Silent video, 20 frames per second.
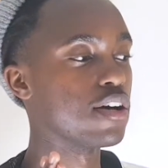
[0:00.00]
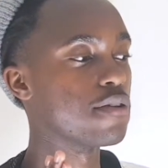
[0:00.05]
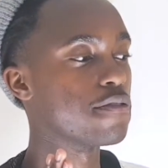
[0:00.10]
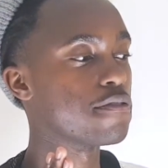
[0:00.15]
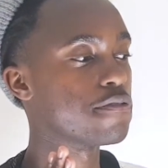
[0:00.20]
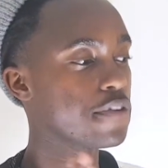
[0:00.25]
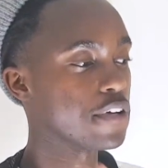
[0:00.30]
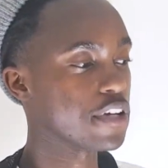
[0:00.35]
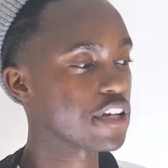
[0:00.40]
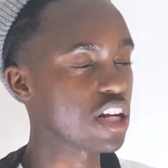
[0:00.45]

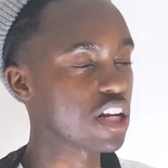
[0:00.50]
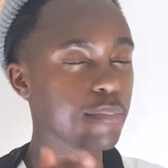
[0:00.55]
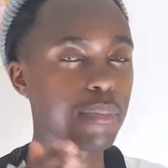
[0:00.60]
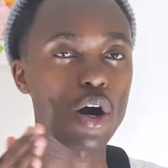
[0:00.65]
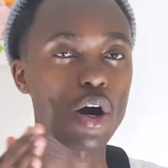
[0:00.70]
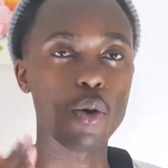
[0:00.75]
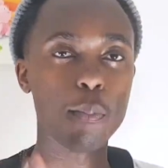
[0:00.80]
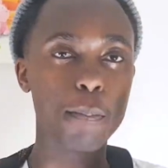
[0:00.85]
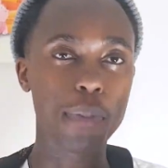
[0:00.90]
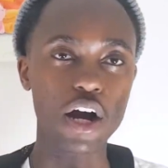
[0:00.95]
thinking
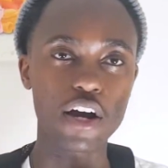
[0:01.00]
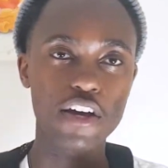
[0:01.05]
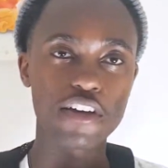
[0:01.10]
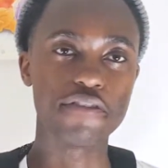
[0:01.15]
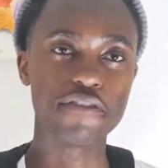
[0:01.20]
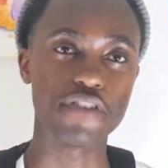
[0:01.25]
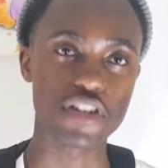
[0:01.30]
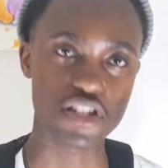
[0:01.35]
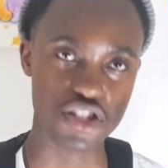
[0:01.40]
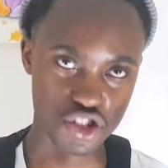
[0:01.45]
about buying
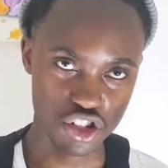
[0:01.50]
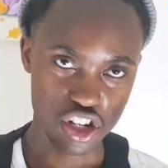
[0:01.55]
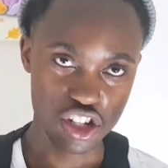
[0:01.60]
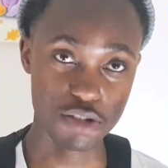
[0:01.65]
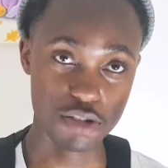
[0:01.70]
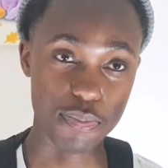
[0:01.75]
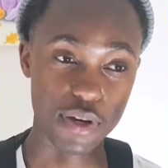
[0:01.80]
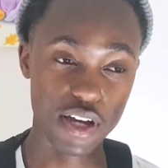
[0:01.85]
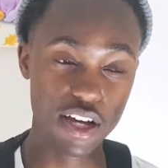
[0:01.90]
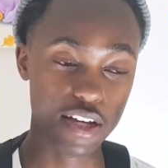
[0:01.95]
this chest
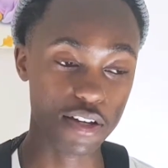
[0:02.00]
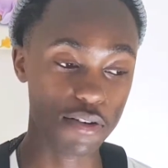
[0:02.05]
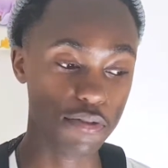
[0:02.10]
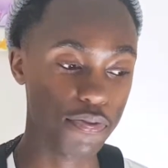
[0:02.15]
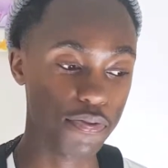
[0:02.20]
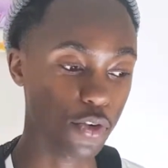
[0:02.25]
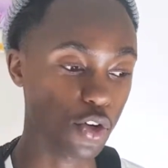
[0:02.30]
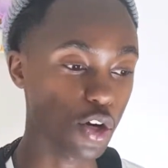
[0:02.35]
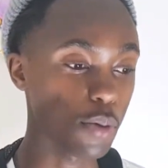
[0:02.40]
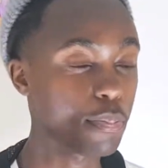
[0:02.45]
bag
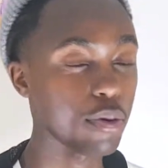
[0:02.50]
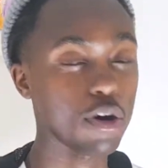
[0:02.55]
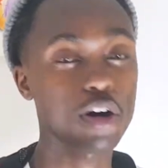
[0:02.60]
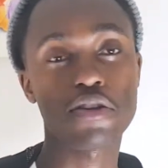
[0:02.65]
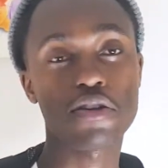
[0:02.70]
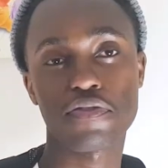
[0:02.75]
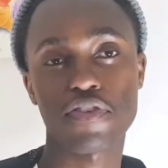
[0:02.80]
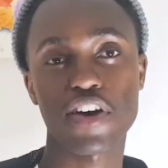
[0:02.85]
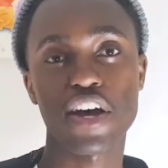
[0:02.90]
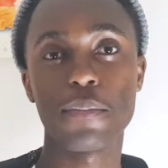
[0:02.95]
for the past
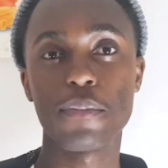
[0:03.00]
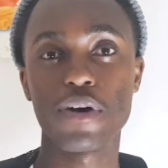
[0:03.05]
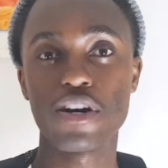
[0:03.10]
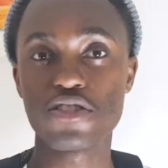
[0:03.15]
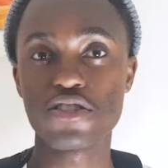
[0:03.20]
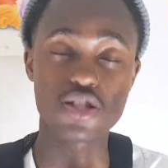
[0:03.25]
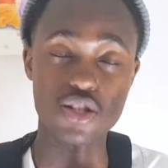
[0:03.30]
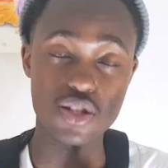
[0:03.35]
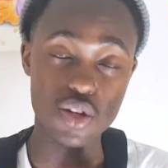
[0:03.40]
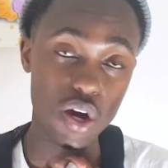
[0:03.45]
5
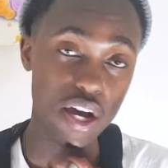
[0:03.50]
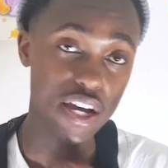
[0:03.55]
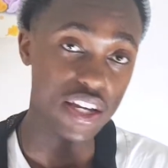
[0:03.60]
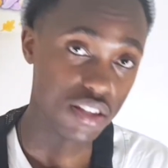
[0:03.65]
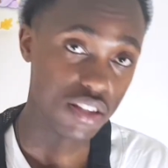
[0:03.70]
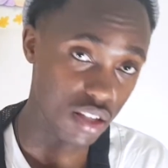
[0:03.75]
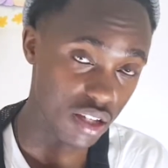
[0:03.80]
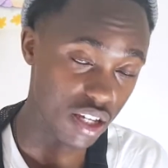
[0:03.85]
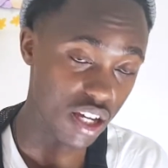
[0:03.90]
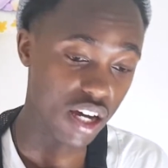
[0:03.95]
months. So I hit
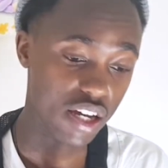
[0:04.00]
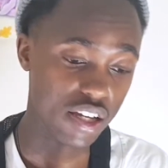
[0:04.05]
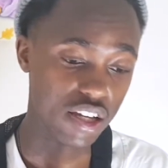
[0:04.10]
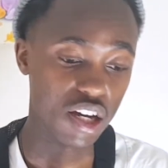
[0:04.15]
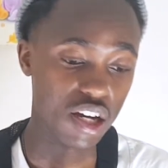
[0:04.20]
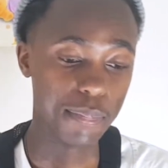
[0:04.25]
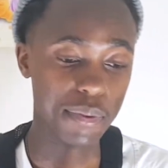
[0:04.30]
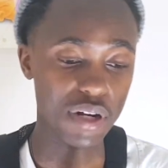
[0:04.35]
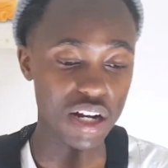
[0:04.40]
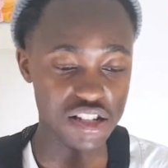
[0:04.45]
the guy
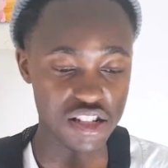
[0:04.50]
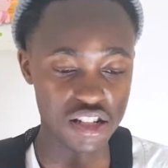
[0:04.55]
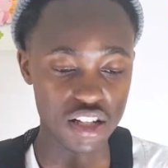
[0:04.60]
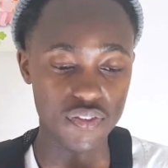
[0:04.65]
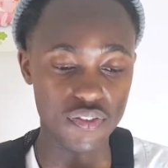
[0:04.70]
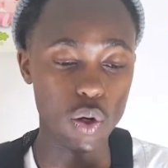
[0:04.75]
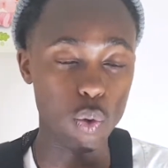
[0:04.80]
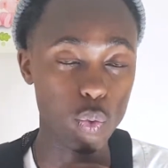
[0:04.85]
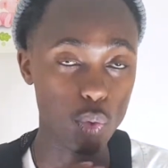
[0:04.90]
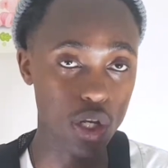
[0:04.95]
up and I said I
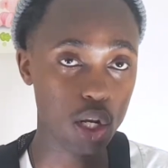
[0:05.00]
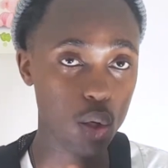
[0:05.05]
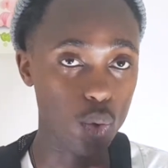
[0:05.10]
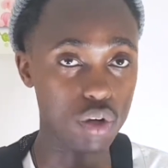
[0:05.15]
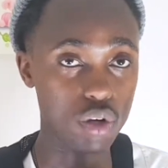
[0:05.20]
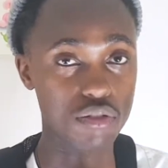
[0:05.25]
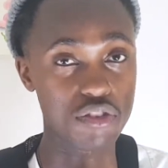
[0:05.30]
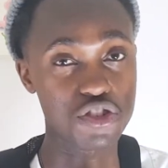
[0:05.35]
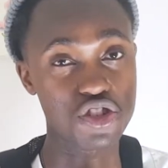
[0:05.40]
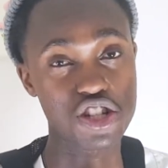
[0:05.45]
really want
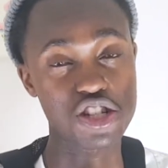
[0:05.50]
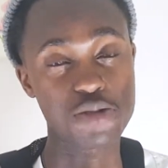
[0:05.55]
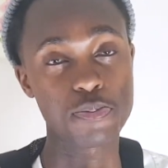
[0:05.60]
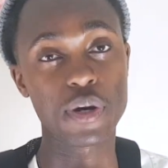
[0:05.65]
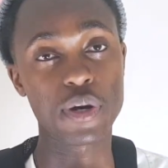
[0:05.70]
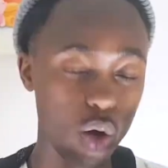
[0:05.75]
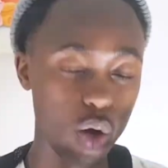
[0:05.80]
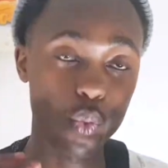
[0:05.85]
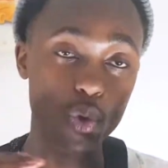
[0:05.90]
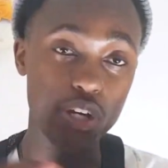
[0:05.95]
the chest
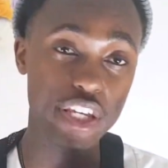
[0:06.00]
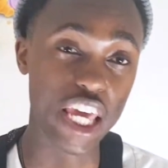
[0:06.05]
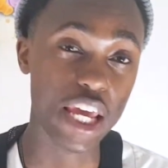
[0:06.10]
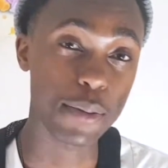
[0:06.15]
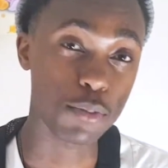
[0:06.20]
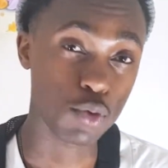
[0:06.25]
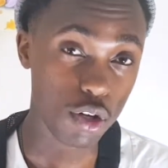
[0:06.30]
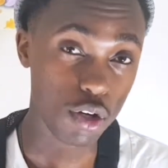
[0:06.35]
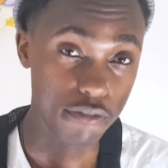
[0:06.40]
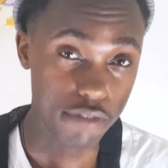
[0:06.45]
bag. We came
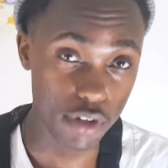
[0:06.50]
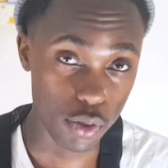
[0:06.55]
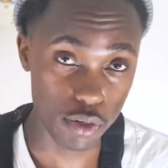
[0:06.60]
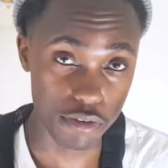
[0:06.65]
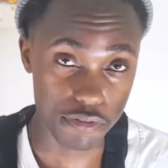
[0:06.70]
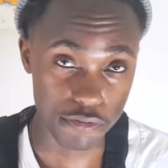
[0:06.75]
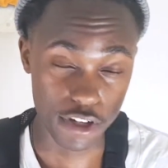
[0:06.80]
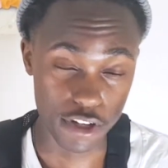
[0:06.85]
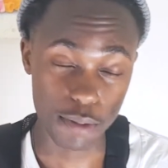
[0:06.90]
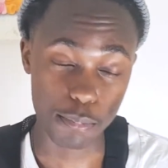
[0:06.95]
to a very
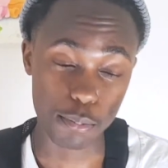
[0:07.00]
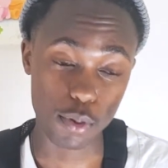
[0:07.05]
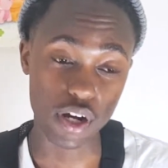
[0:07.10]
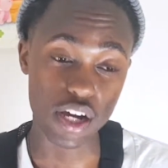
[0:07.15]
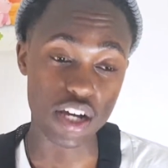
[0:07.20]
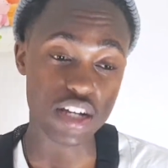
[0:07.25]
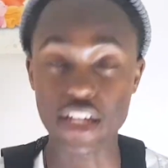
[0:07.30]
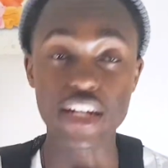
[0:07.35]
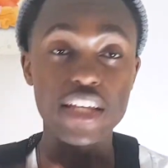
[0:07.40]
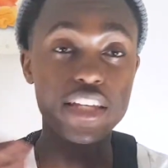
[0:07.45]
fair
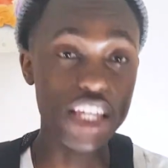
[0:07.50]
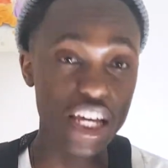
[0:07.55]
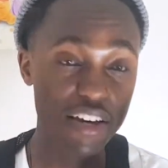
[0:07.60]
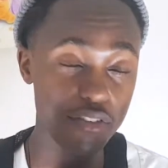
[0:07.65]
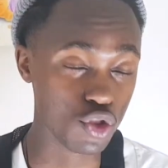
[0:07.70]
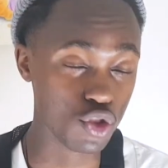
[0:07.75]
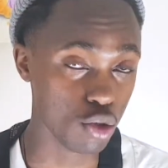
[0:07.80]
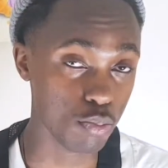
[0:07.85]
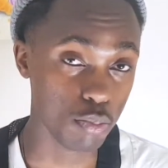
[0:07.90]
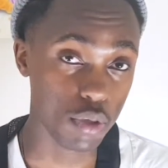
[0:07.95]
price. He gave it
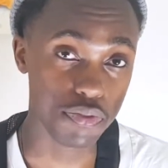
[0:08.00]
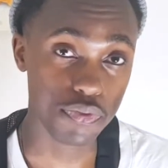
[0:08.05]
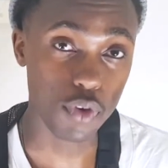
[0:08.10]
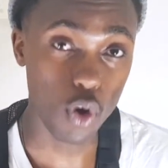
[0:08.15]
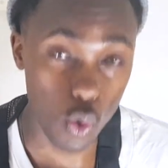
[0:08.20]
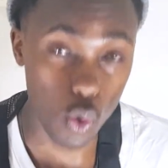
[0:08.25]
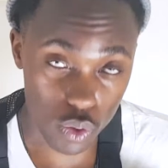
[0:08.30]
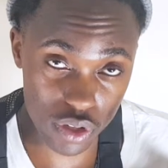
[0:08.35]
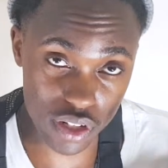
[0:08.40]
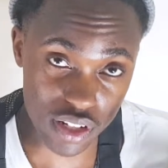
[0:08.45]
to me for
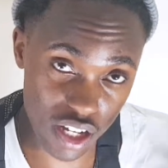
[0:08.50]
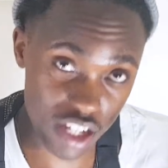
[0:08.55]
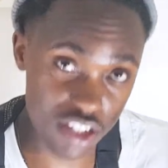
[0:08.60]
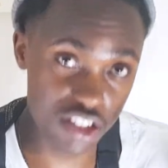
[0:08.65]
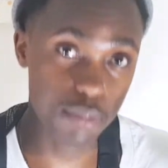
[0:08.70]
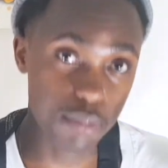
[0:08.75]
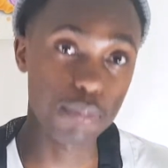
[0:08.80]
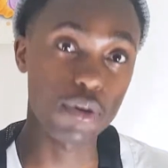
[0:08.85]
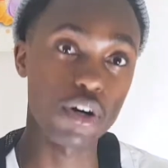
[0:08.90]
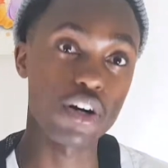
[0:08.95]
only
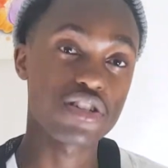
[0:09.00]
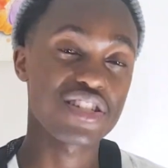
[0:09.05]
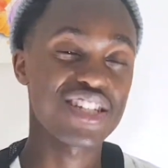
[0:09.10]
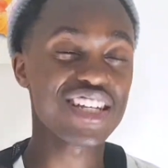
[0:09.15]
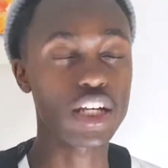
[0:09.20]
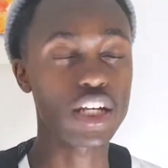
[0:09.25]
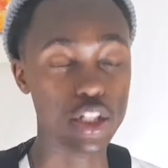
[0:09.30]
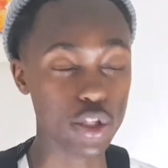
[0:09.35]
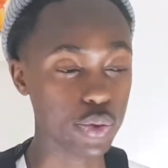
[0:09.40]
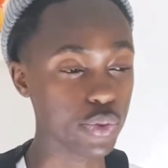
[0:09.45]
$90
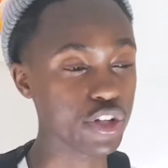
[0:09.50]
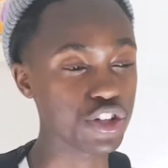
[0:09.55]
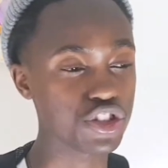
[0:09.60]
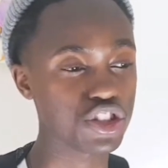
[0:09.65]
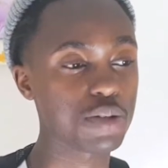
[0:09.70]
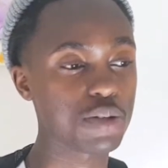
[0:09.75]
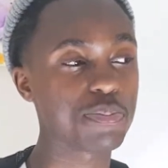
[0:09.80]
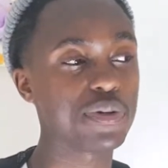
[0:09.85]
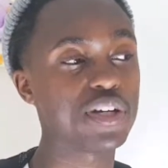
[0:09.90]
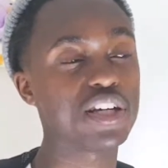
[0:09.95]
including
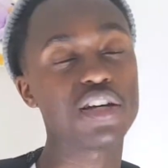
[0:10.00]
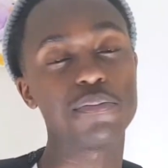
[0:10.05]
shipping.